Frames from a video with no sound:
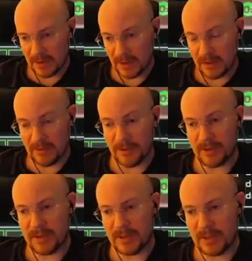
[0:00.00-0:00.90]
Oh,
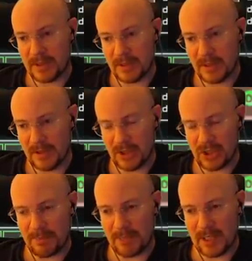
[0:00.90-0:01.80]
there's... This
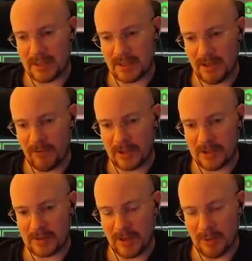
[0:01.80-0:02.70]
ship has a defense
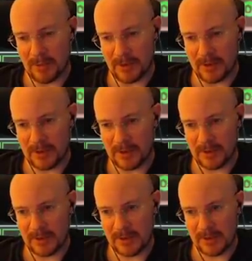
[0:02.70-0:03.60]
scrambler.
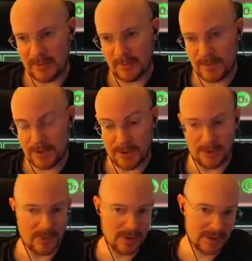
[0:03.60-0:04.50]

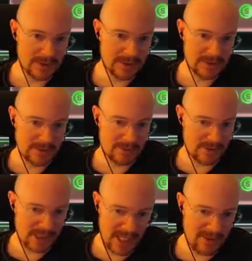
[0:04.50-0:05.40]
Two.
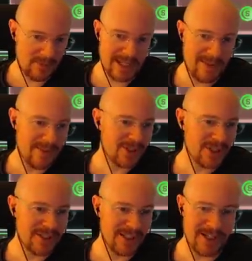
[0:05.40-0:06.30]
Was that was that
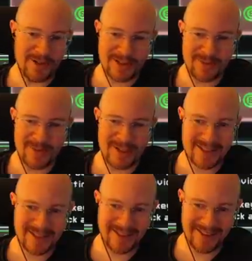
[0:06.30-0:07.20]
mentioned that I also
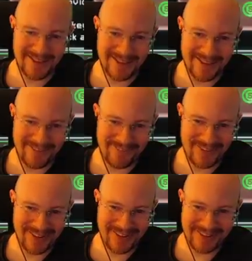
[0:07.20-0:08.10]
missed? I
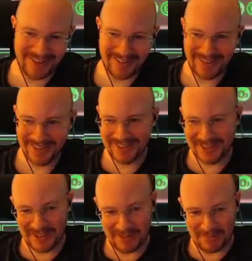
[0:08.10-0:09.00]
feel like I
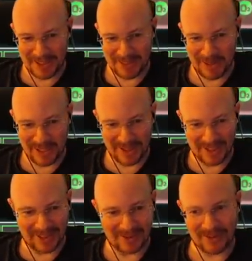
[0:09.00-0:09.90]
missed many
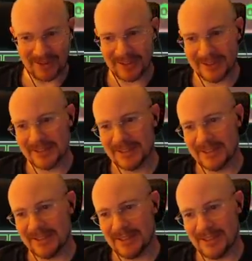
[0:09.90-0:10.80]
things.
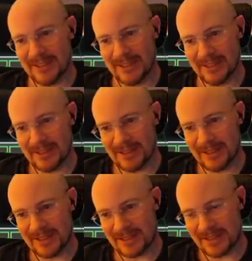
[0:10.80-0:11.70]
Uh, Alright,
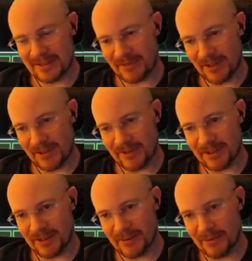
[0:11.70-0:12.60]
let's just fire
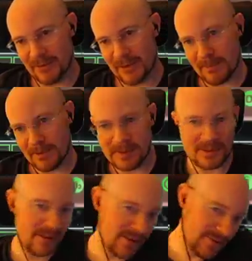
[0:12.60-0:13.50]
everything at weapons
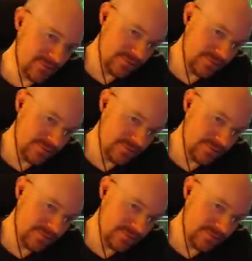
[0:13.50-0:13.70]
here.